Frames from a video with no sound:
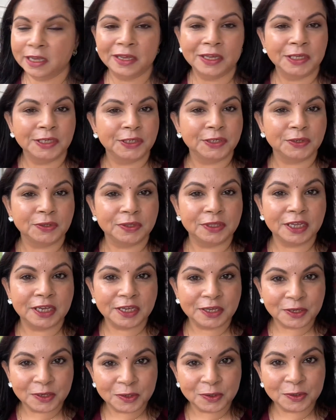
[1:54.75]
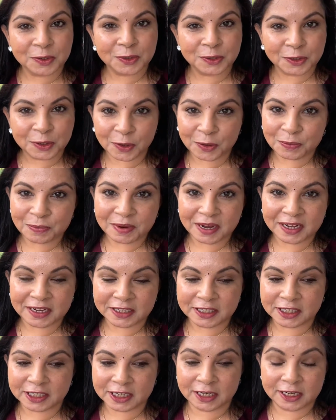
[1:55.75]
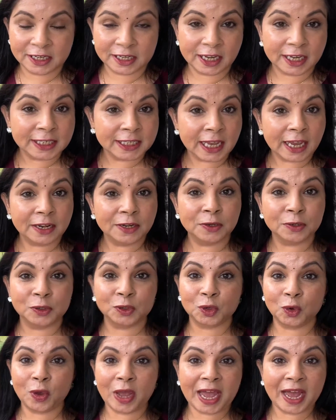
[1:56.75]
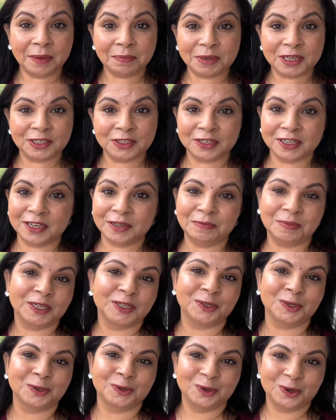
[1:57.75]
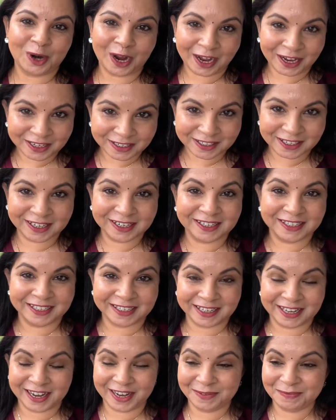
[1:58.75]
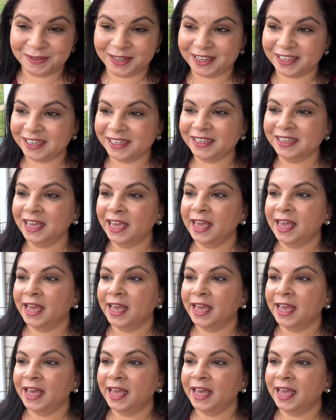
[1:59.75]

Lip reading: So thank you so much. And yes, I look so happy today because Raj is coming.